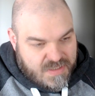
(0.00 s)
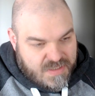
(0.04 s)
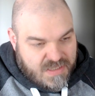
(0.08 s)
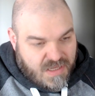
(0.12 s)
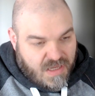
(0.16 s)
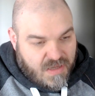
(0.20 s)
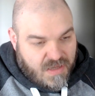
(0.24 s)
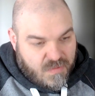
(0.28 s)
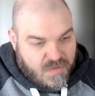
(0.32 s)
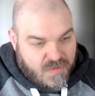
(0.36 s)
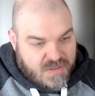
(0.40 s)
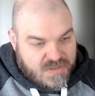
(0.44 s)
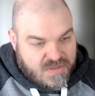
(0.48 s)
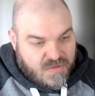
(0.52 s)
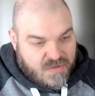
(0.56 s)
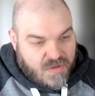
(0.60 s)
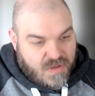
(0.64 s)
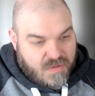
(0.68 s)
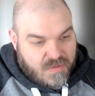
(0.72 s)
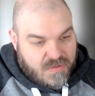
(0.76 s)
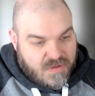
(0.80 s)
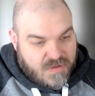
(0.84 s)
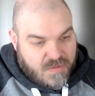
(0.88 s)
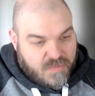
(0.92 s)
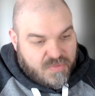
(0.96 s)

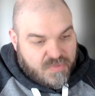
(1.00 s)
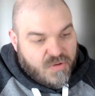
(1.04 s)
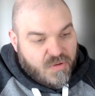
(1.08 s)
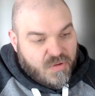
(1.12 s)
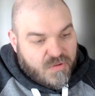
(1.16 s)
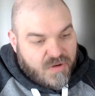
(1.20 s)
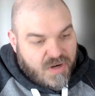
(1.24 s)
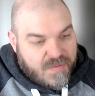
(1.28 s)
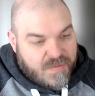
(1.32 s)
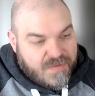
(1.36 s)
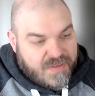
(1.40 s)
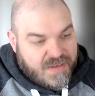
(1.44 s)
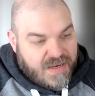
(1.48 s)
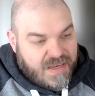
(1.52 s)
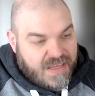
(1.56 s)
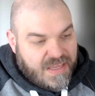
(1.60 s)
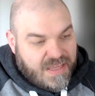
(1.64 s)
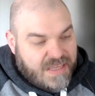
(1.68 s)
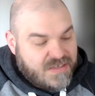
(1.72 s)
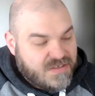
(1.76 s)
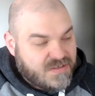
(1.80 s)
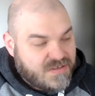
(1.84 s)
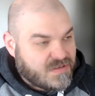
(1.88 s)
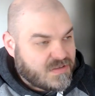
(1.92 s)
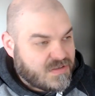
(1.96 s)
The program that I
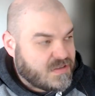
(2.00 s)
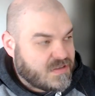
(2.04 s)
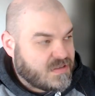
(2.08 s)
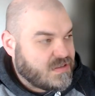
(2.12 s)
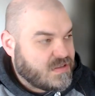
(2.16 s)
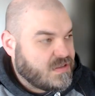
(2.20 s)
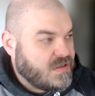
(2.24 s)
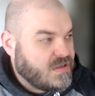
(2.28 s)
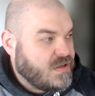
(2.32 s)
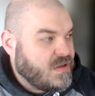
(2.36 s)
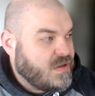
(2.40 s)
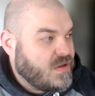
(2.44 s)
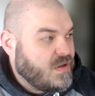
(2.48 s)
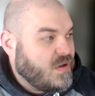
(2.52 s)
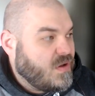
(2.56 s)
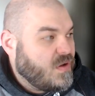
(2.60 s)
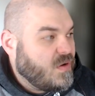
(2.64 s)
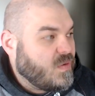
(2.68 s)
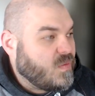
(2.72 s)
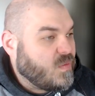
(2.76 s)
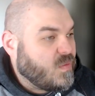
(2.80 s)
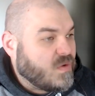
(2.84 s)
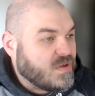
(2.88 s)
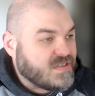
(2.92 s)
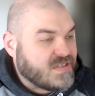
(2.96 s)
entered
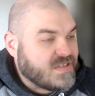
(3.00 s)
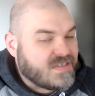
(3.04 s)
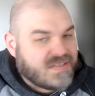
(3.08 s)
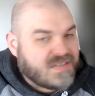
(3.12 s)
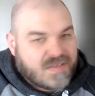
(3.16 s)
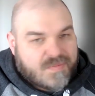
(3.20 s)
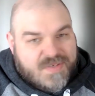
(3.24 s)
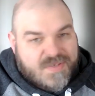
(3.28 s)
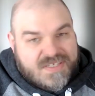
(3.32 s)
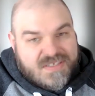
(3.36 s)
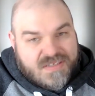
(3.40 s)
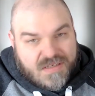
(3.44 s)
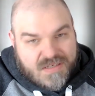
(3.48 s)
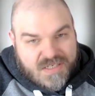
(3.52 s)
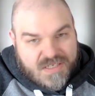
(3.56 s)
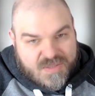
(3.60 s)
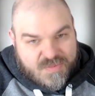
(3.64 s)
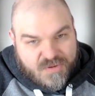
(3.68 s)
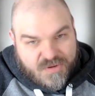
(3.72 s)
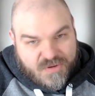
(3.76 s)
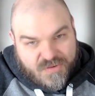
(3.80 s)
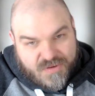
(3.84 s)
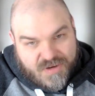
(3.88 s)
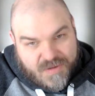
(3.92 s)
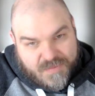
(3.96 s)
was a cinema studies
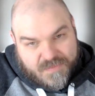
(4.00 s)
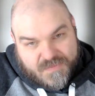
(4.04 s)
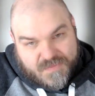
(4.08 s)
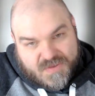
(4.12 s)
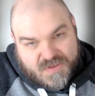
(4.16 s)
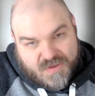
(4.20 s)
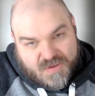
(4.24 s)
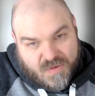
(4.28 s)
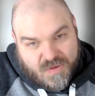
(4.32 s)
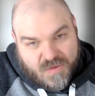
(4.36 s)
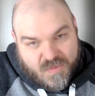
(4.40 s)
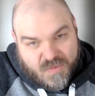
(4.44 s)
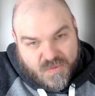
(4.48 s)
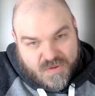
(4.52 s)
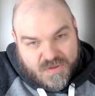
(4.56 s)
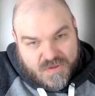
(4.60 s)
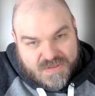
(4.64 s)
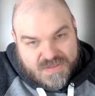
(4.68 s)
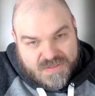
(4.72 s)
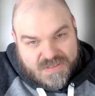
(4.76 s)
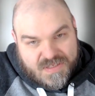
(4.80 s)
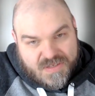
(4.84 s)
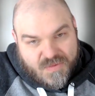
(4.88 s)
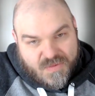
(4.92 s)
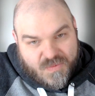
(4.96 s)
program. So it
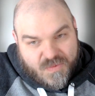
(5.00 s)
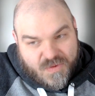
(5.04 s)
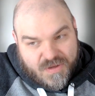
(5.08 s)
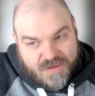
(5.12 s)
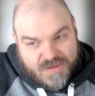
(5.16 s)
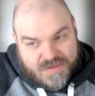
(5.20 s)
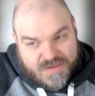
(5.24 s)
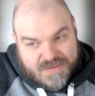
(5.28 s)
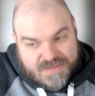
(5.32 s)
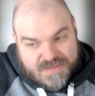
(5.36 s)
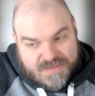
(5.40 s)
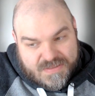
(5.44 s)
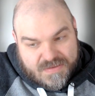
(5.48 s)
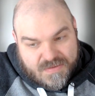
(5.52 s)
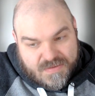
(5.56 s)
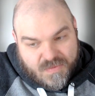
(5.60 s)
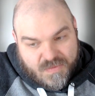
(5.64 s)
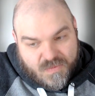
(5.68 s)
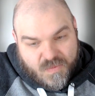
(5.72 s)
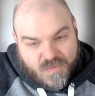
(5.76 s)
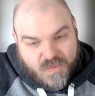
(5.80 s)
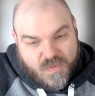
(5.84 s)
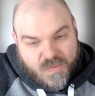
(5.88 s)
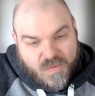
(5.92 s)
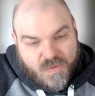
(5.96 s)
was
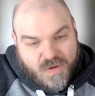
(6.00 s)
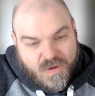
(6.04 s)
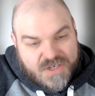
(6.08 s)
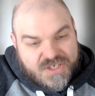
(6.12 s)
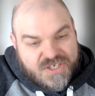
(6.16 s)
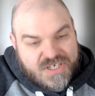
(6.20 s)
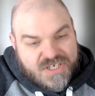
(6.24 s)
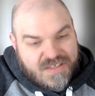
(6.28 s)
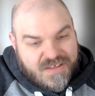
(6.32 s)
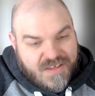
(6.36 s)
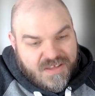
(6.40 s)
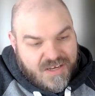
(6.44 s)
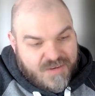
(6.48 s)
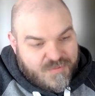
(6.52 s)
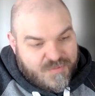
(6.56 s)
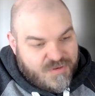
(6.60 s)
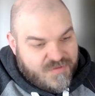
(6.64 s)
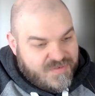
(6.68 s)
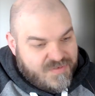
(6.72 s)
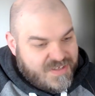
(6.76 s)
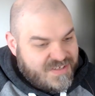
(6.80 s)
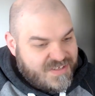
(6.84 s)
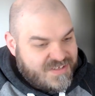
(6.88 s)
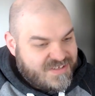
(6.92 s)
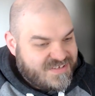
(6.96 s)
watching a lot of
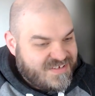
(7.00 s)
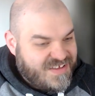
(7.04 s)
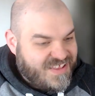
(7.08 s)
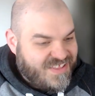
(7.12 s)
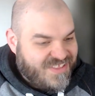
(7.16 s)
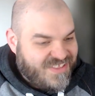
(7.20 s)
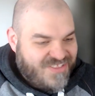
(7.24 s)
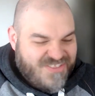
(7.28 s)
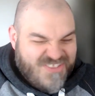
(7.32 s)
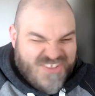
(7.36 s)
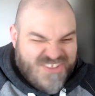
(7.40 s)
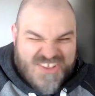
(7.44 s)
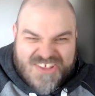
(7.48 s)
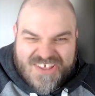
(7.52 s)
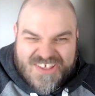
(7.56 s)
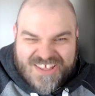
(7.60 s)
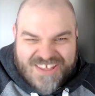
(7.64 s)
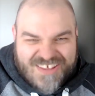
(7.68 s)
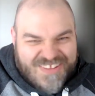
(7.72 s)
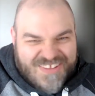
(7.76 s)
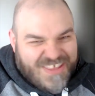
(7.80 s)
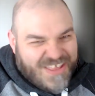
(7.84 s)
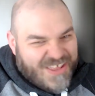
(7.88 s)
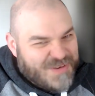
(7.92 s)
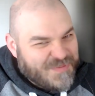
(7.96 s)
movies and thinking
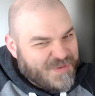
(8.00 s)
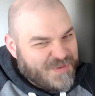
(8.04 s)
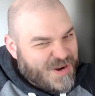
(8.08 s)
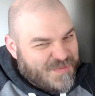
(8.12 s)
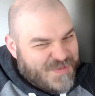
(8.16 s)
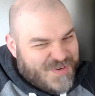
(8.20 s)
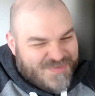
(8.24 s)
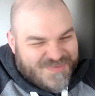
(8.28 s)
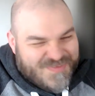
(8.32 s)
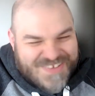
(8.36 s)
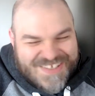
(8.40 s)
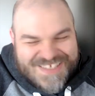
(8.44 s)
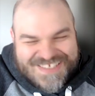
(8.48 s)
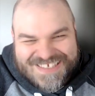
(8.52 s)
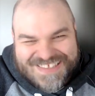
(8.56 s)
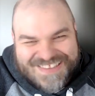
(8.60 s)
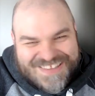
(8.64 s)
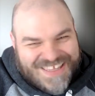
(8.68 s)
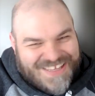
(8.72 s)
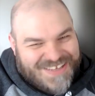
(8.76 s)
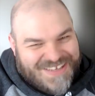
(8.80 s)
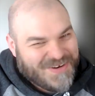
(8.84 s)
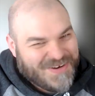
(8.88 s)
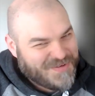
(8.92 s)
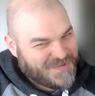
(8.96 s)
a lot about movies and
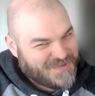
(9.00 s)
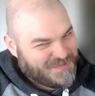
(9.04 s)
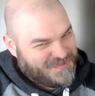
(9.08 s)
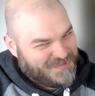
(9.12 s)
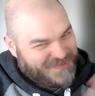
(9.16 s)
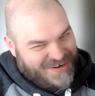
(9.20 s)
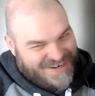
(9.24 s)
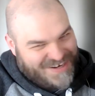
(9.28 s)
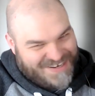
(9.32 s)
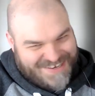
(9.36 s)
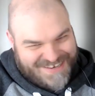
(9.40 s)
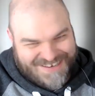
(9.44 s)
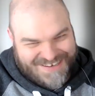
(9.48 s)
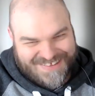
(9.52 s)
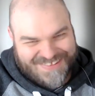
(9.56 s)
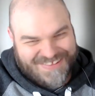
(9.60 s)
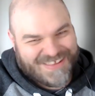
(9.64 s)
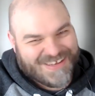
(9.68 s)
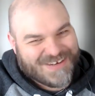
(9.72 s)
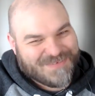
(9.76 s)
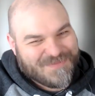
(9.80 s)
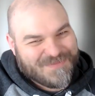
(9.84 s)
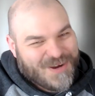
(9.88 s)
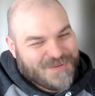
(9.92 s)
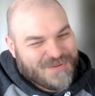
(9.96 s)
like writing a
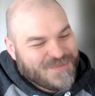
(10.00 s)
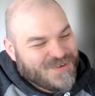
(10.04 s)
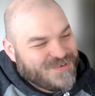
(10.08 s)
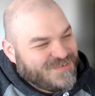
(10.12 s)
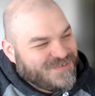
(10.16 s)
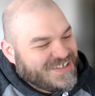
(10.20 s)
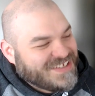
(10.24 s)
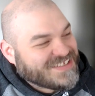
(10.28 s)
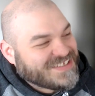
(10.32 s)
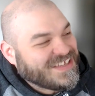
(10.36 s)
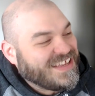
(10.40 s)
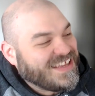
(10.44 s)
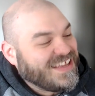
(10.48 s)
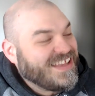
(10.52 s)
lot about movies,